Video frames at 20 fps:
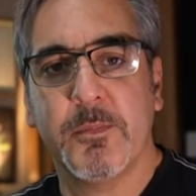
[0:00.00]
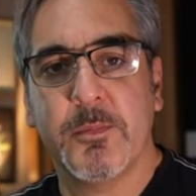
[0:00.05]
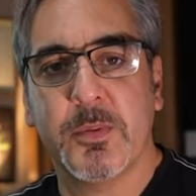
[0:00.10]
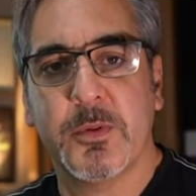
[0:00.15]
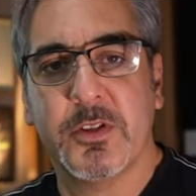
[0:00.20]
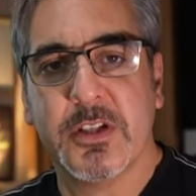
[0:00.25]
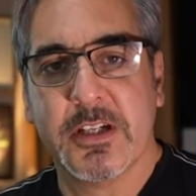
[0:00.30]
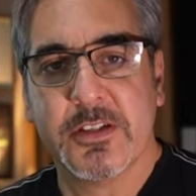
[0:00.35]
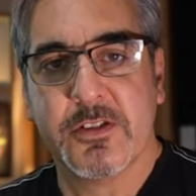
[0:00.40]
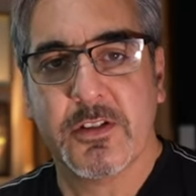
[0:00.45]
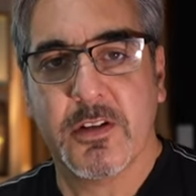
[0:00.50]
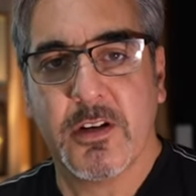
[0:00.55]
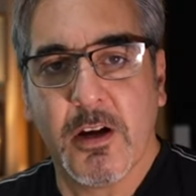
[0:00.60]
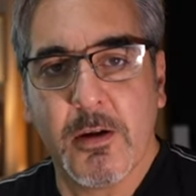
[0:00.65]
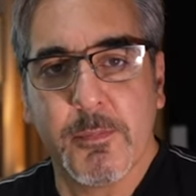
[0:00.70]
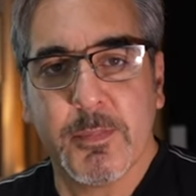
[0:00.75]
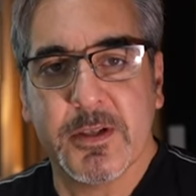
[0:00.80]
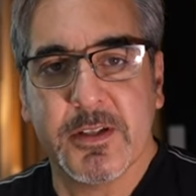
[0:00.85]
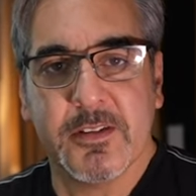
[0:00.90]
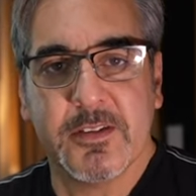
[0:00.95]
production
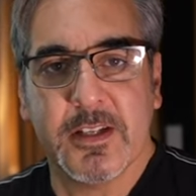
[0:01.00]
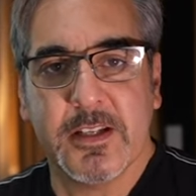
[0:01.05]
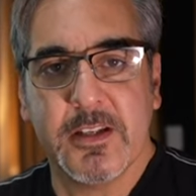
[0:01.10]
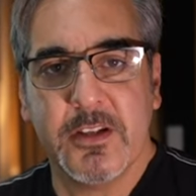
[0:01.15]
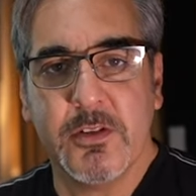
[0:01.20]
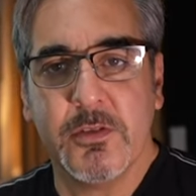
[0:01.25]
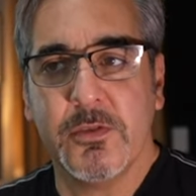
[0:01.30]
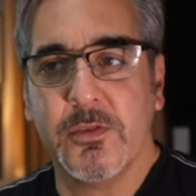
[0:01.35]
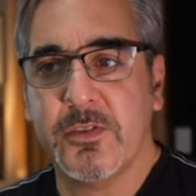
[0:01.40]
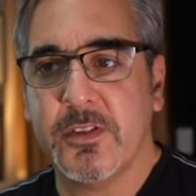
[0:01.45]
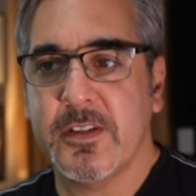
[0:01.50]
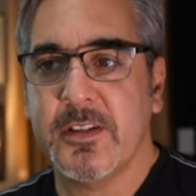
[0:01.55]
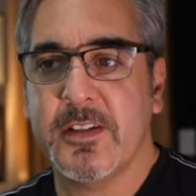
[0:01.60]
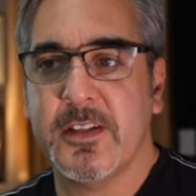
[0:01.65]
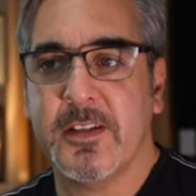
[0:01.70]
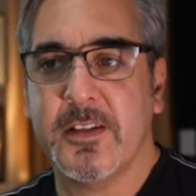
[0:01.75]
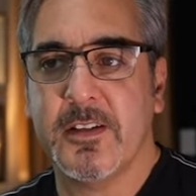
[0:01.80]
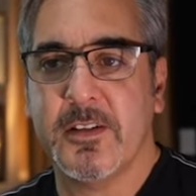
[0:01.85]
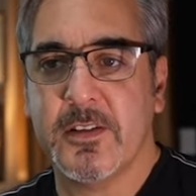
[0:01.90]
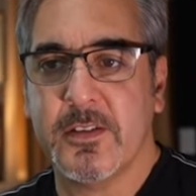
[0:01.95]
companies they use, and
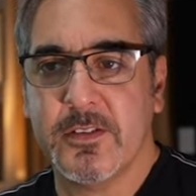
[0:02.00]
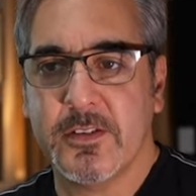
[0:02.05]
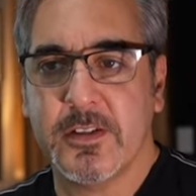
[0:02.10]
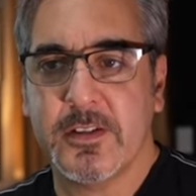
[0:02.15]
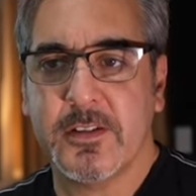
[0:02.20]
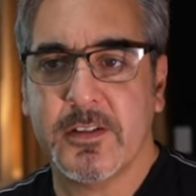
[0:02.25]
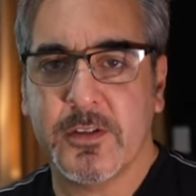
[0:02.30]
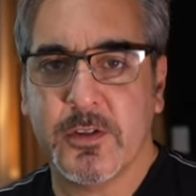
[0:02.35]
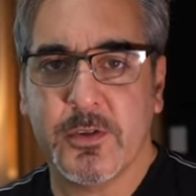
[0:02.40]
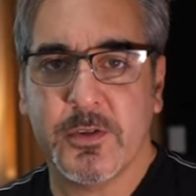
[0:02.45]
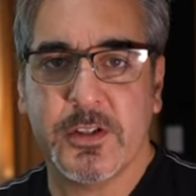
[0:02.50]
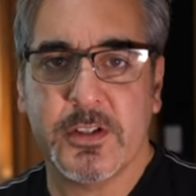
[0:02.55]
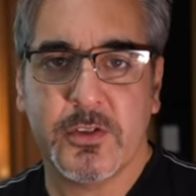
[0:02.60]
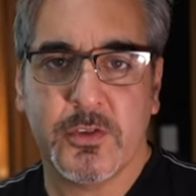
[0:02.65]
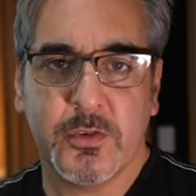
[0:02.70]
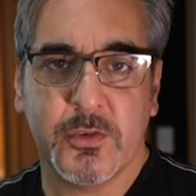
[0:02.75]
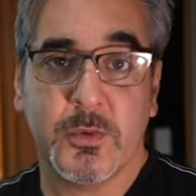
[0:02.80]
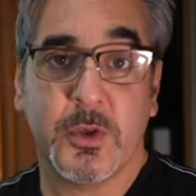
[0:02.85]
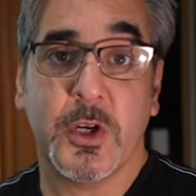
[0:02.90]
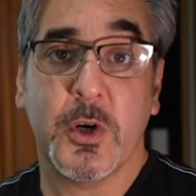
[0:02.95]
they're going
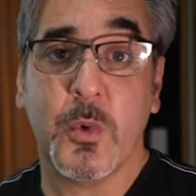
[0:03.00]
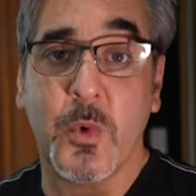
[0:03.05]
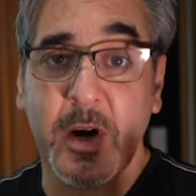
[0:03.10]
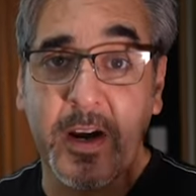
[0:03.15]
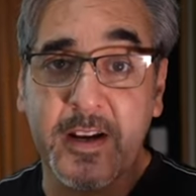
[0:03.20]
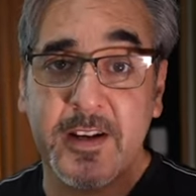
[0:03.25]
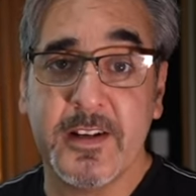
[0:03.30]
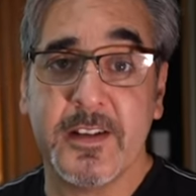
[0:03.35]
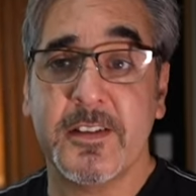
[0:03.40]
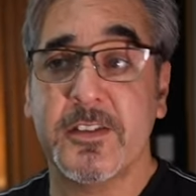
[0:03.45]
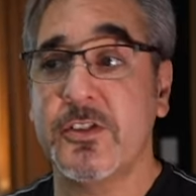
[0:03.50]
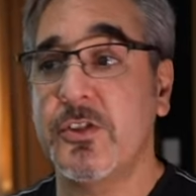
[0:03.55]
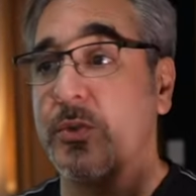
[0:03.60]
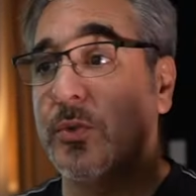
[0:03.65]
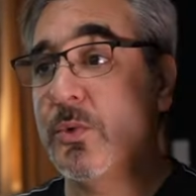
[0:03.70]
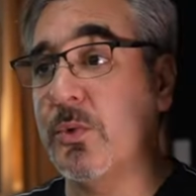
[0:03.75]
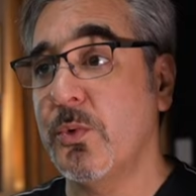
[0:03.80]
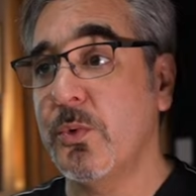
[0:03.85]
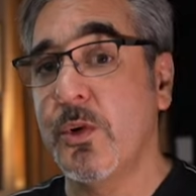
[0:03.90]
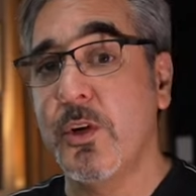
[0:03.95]
to require
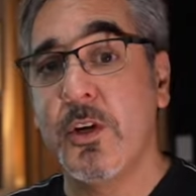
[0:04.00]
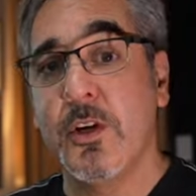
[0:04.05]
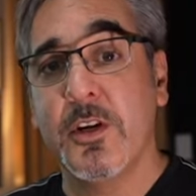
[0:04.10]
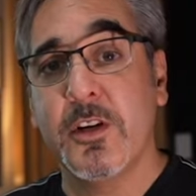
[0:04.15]
to